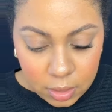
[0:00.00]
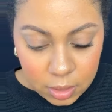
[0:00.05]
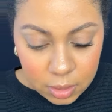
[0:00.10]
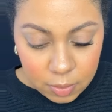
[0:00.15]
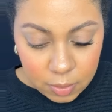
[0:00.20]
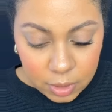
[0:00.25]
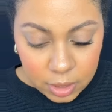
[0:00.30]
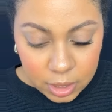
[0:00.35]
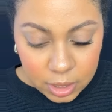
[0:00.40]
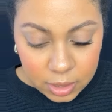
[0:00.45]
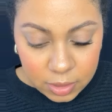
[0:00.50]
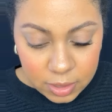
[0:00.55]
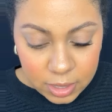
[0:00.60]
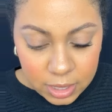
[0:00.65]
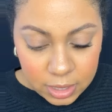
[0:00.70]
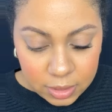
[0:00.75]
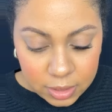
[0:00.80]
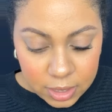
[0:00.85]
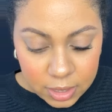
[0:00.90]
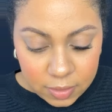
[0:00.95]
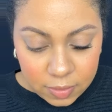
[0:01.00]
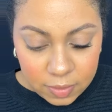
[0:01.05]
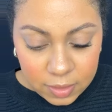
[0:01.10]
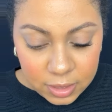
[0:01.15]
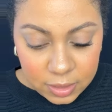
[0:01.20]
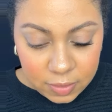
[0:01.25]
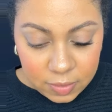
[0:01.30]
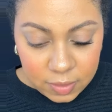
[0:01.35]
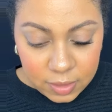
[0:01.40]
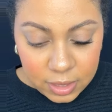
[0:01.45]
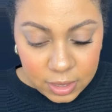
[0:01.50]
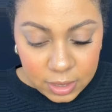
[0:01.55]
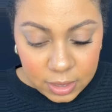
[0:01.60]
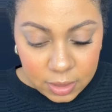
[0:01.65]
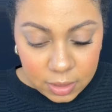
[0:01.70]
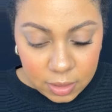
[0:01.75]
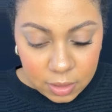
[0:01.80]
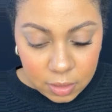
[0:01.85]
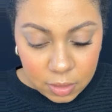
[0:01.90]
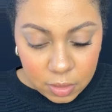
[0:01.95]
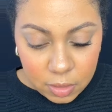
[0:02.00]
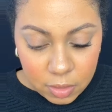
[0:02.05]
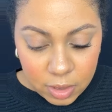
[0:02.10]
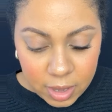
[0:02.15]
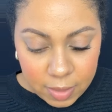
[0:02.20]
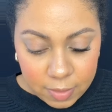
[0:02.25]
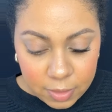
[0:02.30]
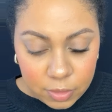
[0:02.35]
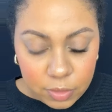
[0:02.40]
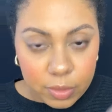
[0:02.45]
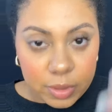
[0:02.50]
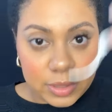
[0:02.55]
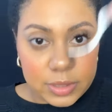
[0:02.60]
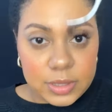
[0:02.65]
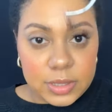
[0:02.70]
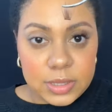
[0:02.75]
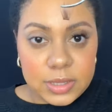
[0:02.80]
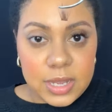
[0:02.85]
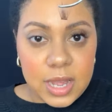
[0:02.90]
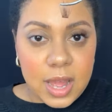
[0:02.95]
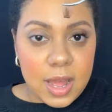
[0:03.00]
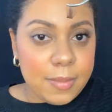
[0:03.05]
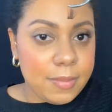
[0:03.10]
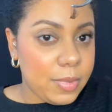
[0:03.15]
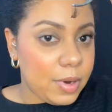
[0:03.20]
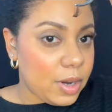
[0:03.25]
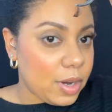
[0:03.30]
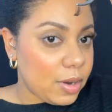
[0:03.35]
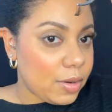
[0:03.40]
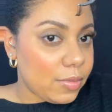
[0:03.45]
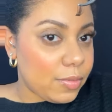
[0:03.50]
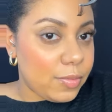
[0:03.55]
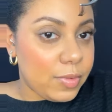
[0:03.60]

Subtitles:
And we're going to take that 16, grab it towards the top, curve